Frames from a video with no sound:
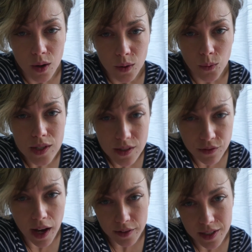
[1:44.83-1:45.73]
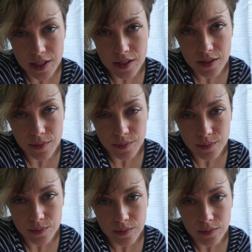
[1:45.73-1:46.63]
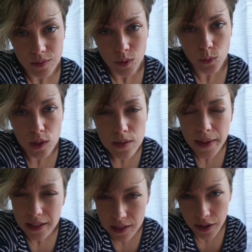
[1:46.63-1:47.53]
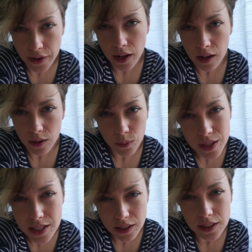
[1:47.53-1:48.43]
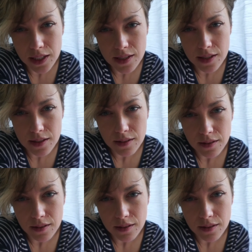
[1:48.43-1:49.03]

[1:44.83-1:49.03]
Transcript: What's a virus? What's bacteria? What's illness?